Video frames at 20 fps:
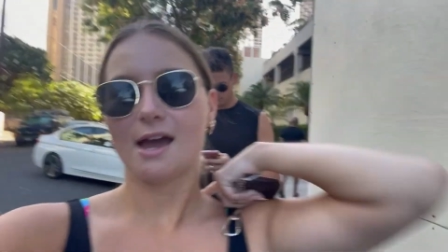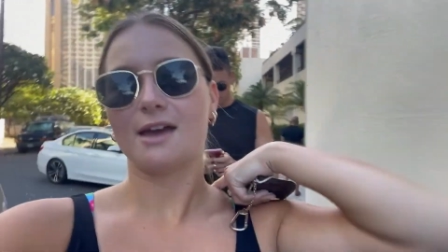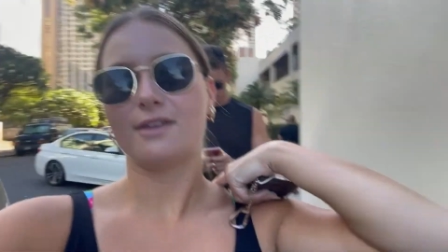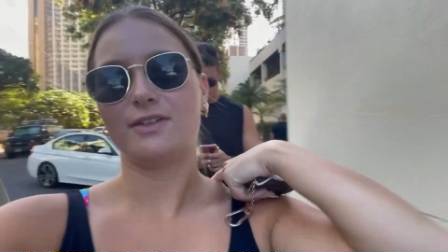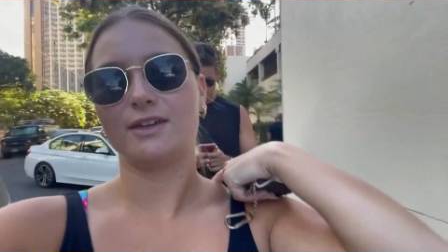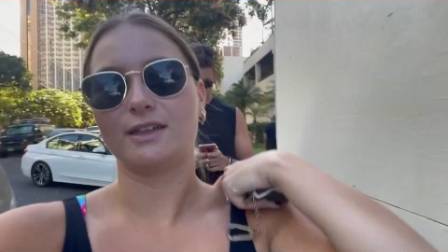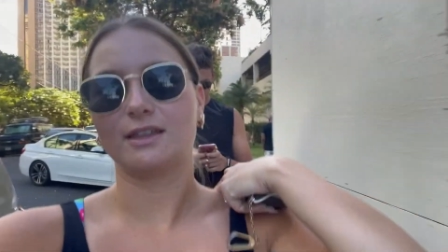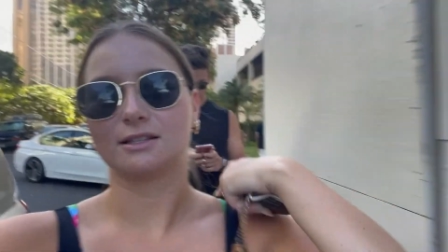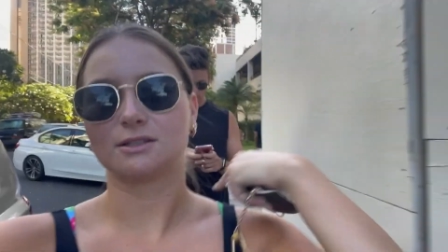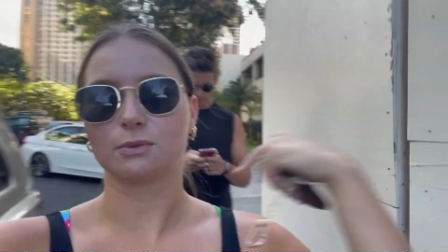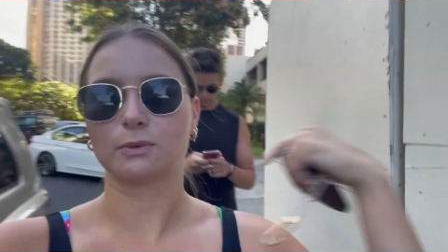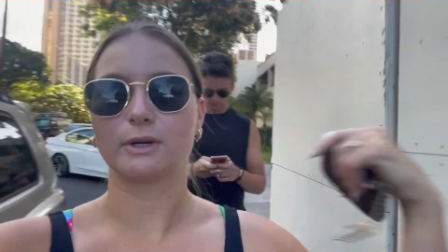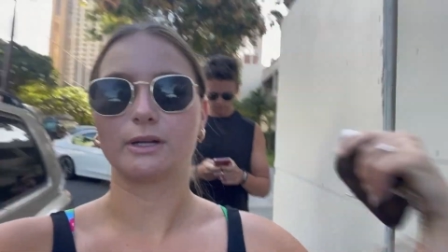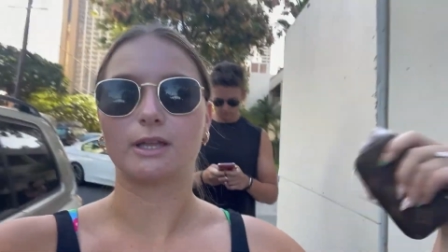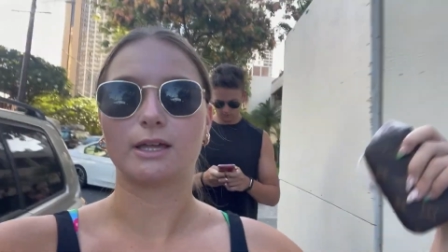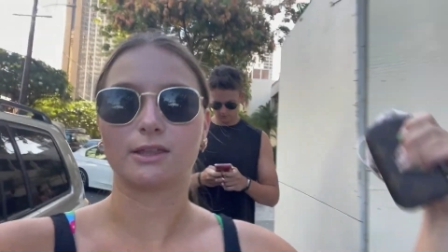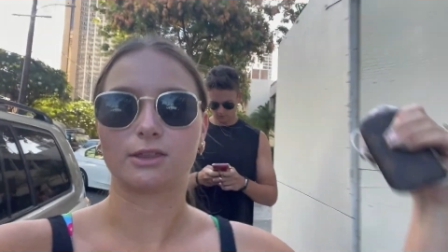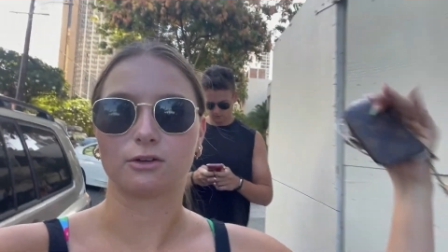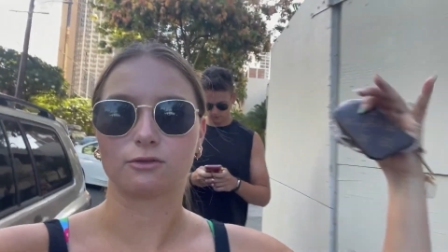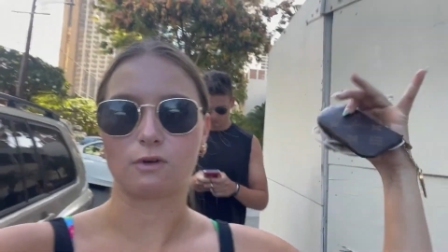I think it's where
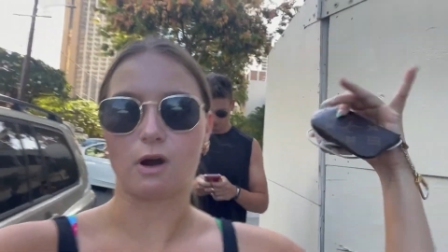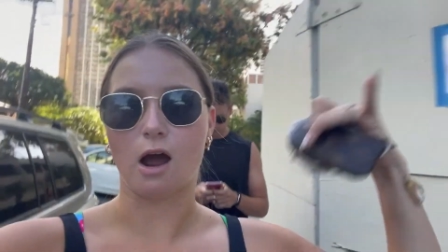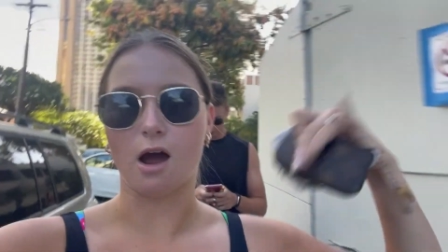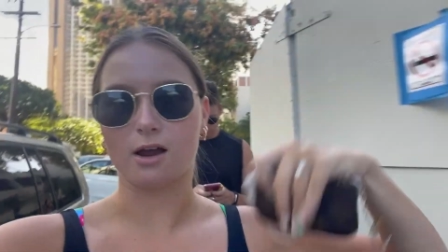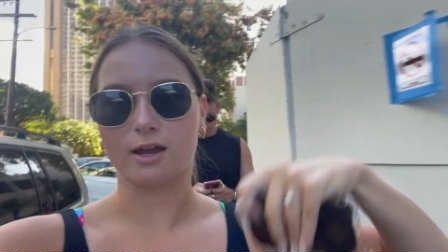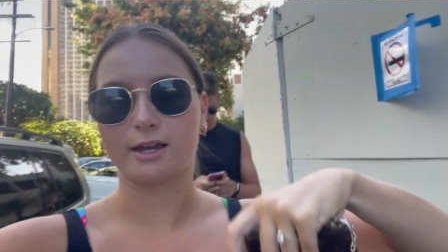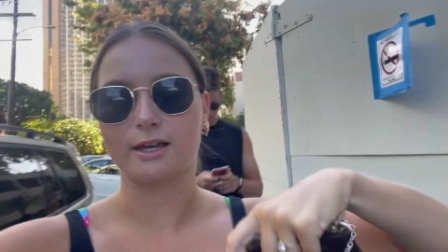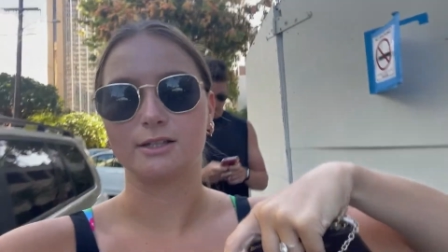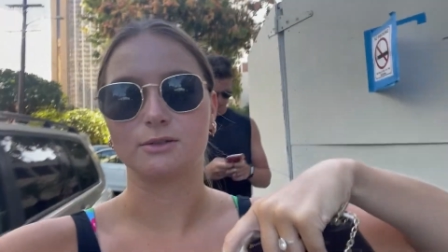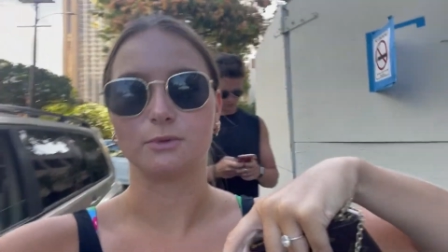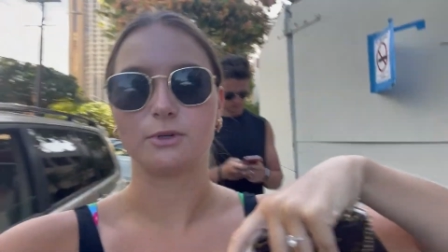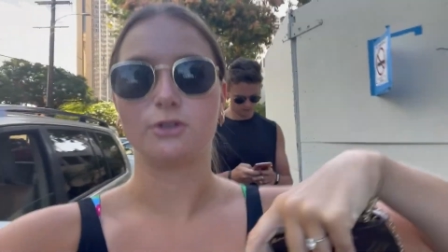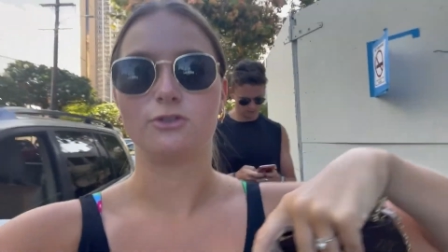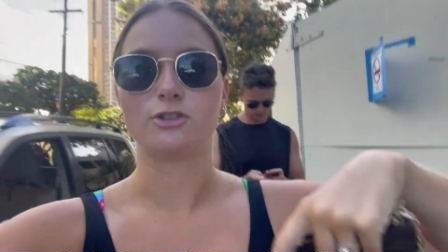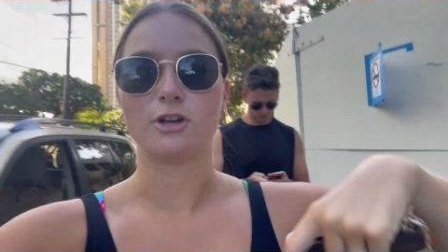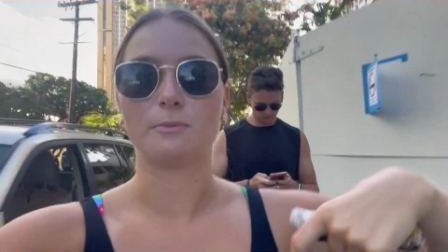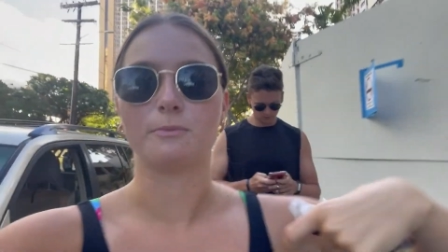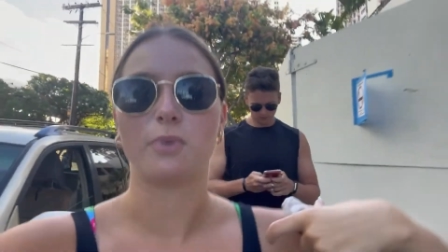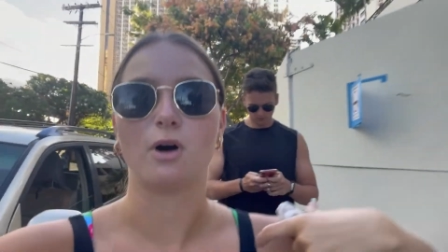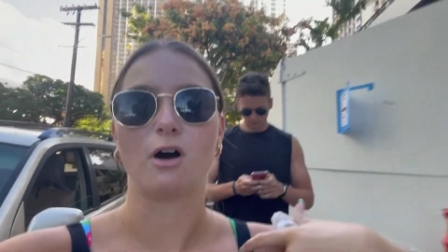like the rock is where you
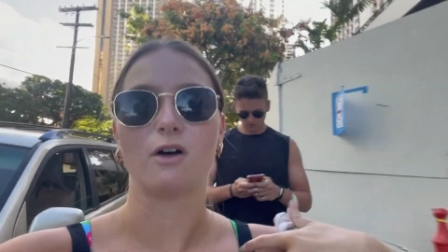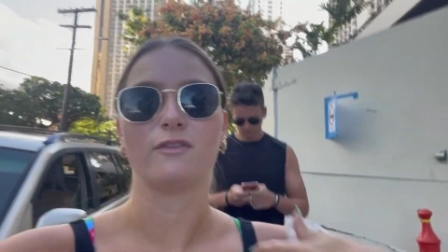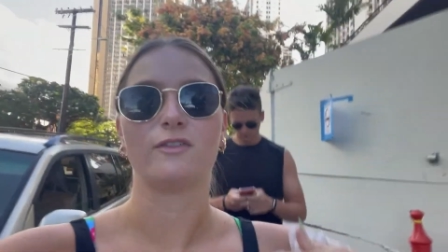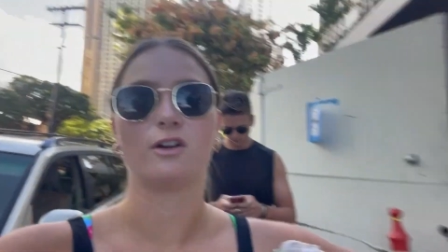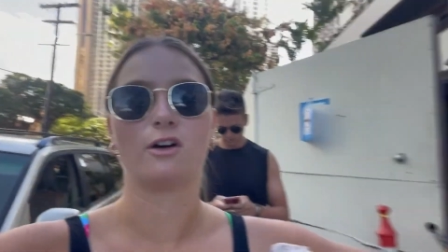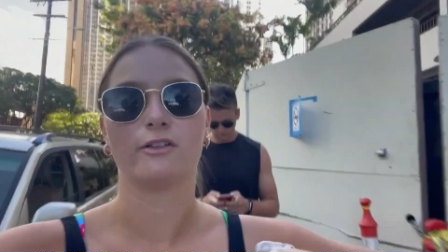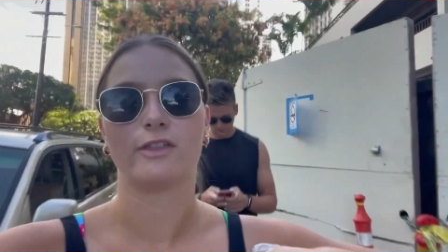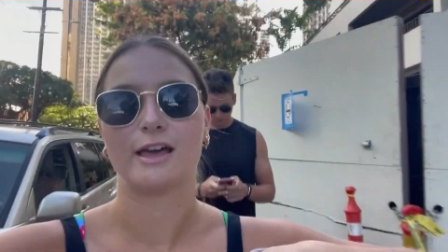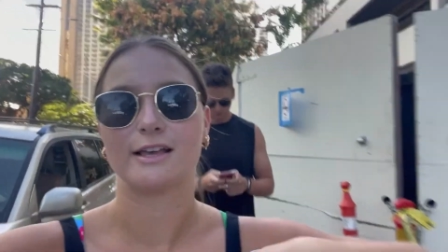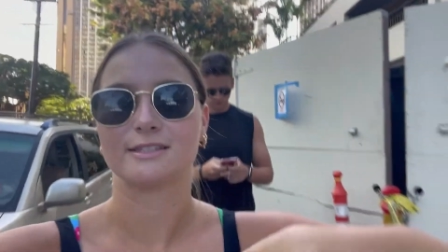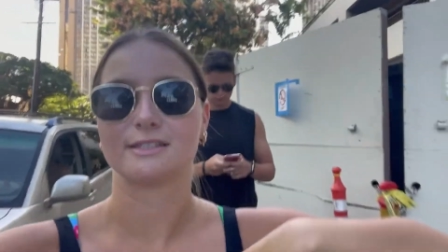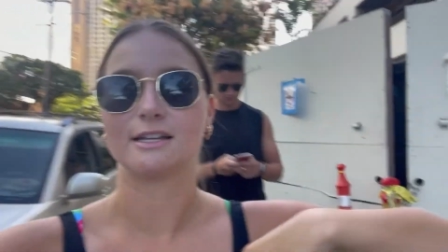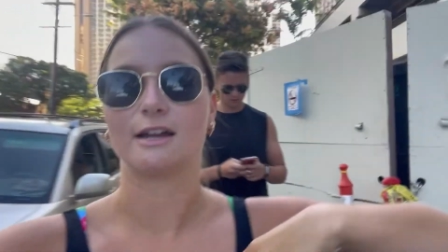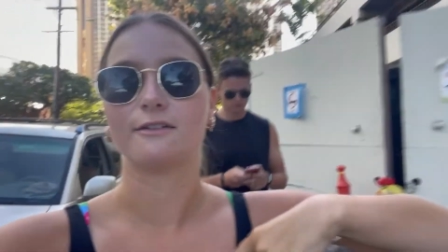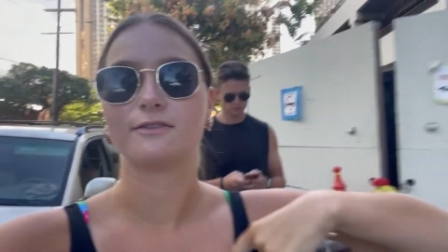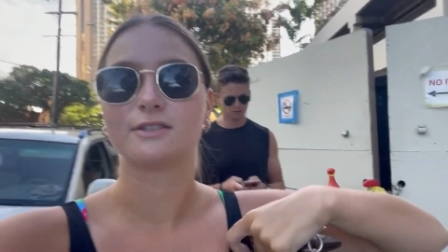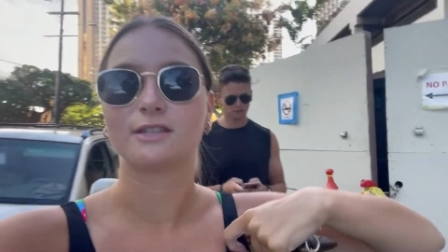jump off and all that stuff.